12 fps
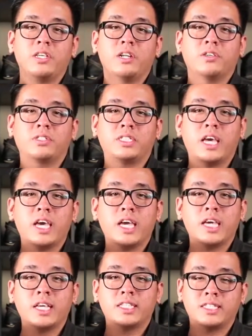You know,
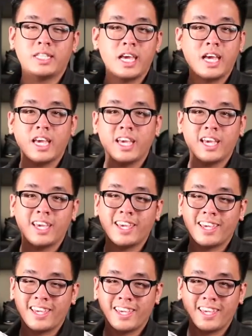stay
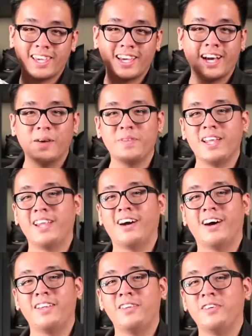stay updated
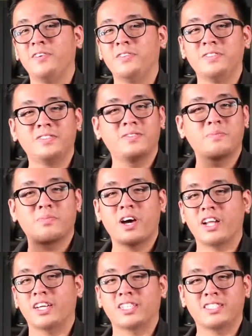on news,
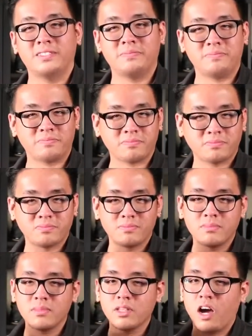products,
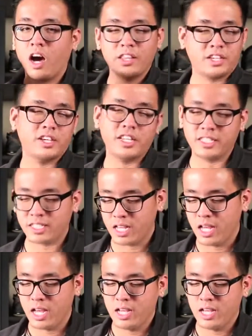all the goodies.